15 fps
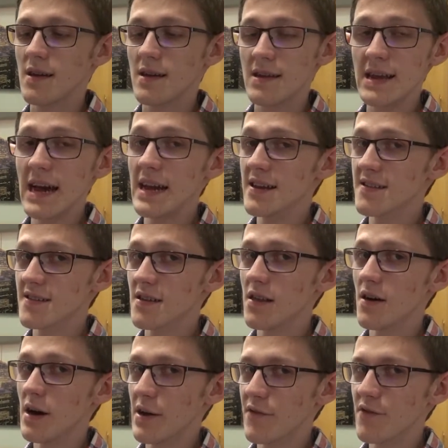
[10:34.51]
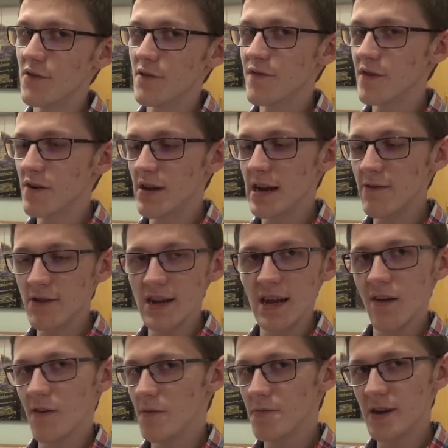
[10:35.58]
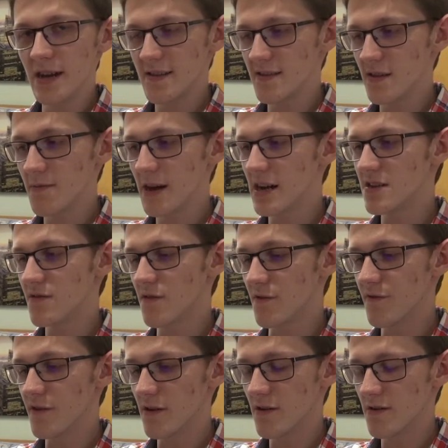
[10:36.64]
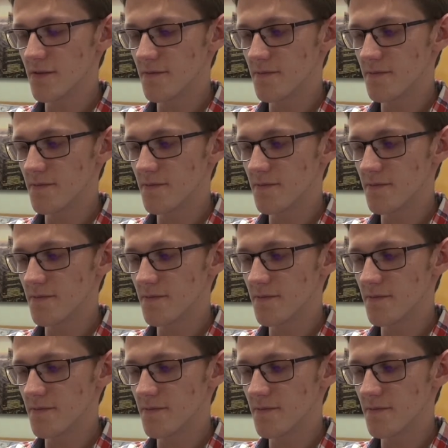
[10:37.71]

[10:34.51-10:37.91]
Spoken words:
That is a lot for a phone. I would never pay so much for a phone.